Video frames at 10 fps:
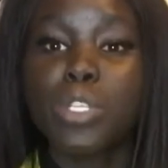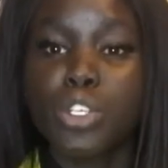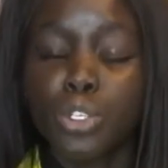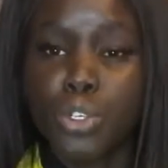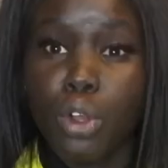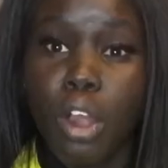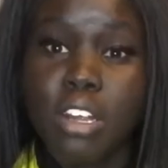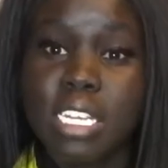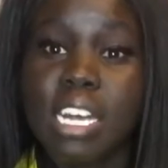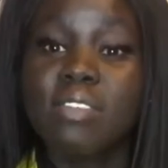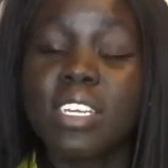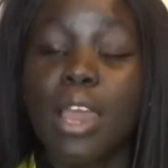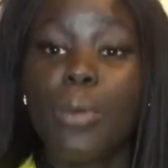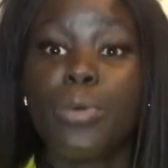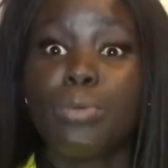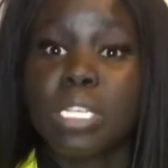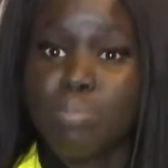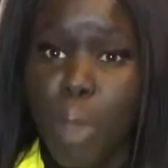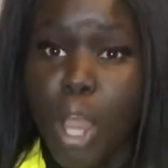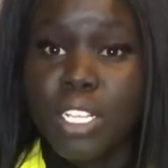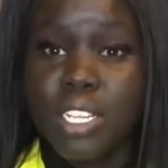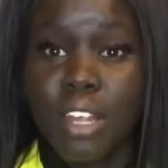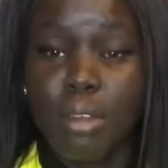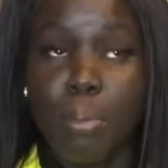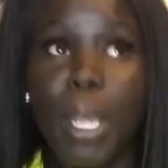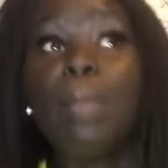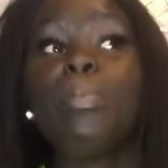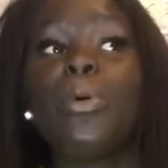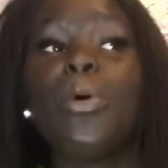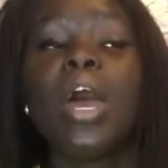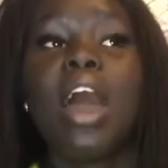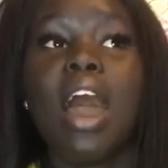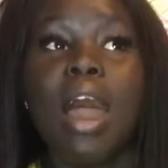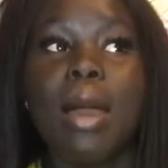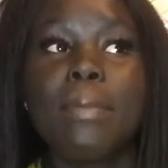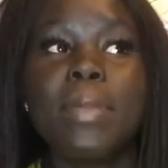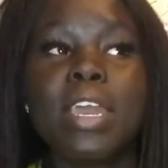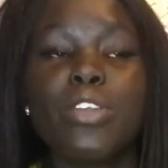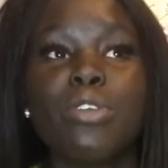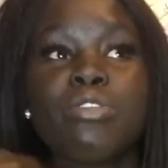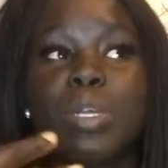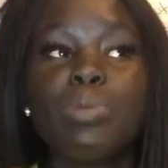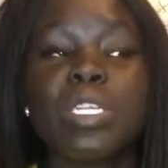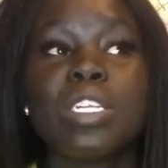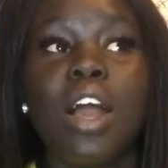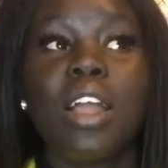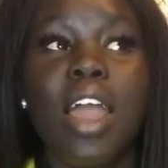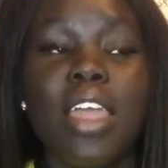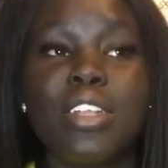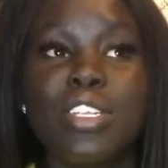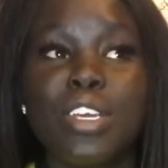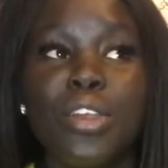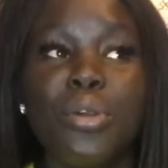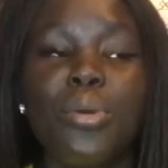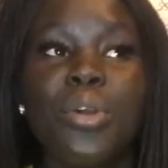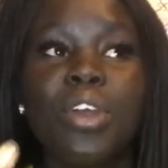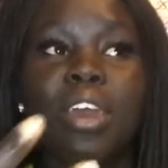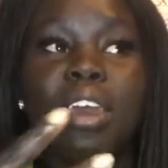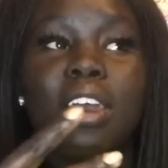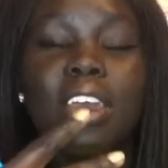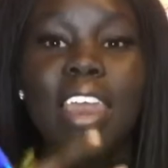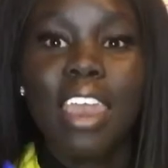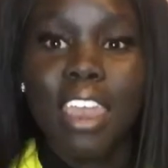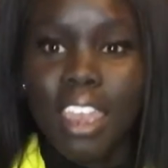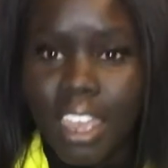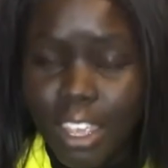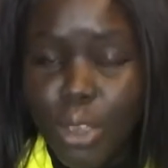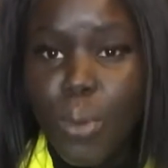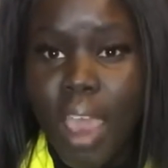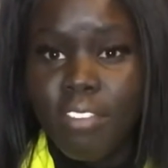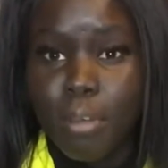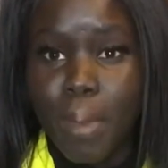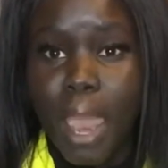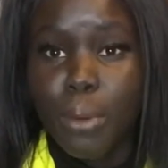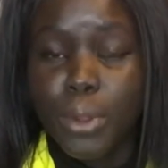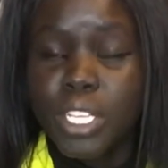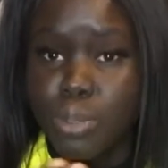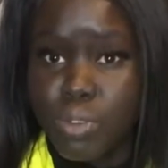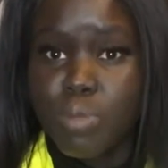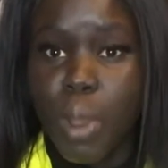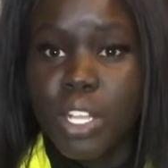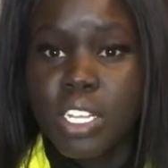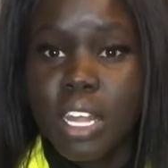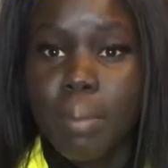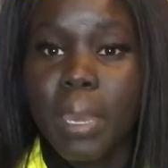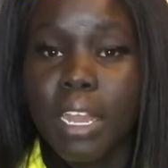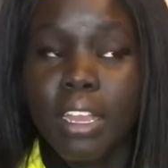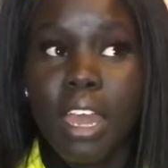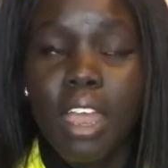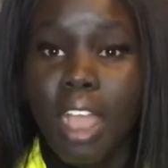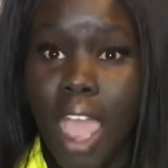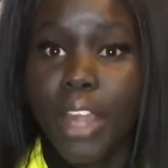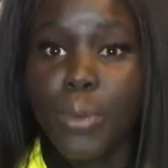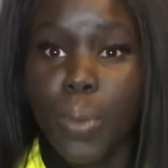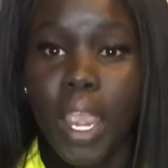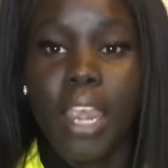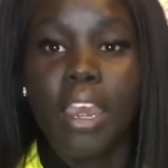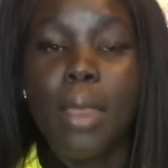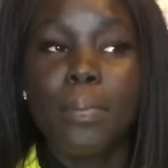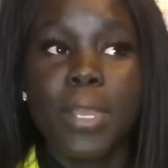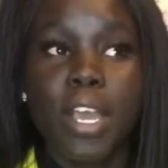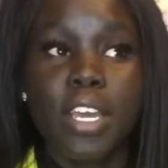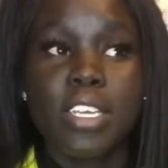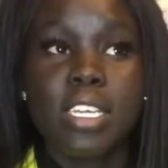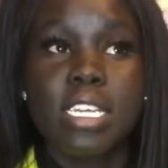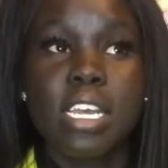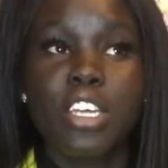control ourselves and how we respond to other people. You know, if someone's not kind to you, you have the power to respond to them in a kind way, because